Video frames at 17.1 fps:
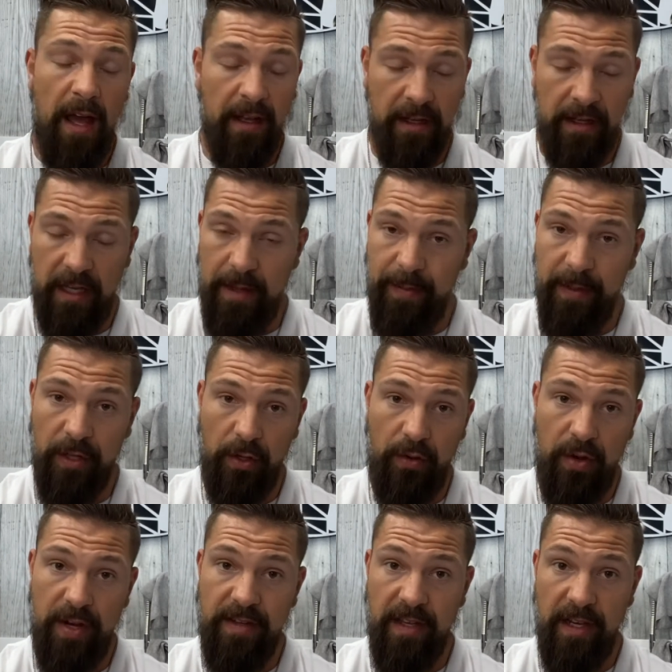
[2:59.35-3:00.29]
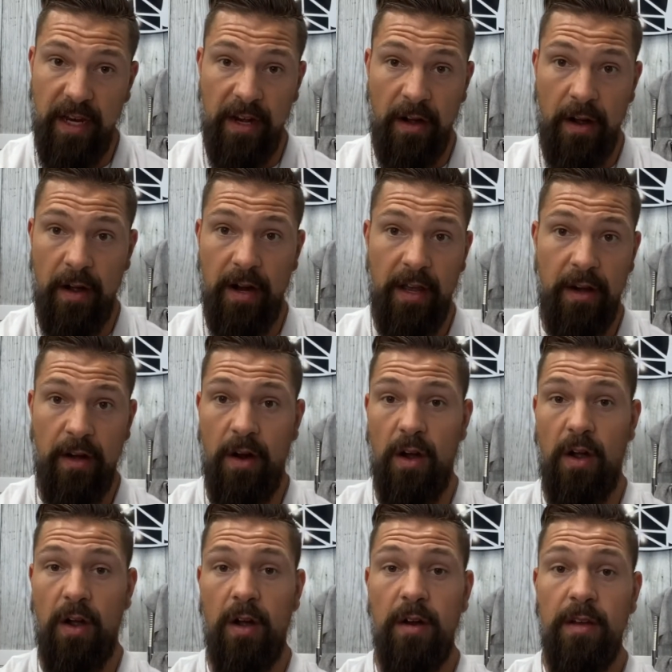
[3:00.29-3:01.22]
keeping the creatine in
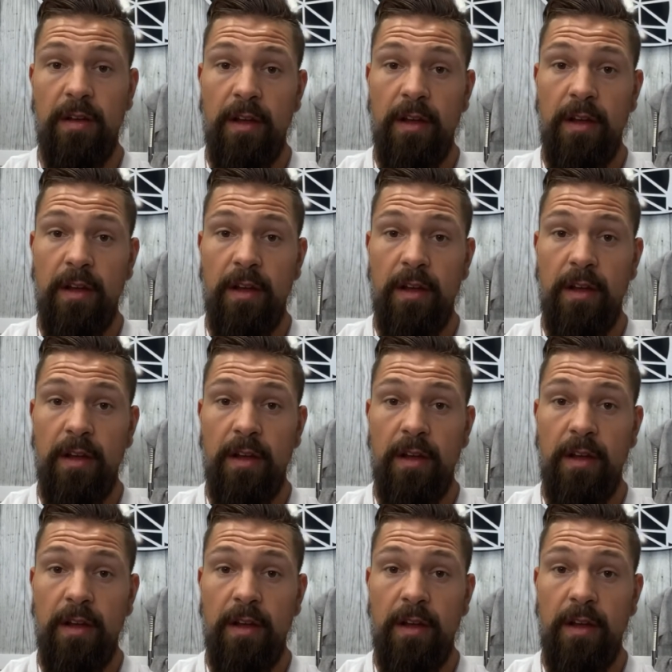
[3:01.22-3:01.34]
our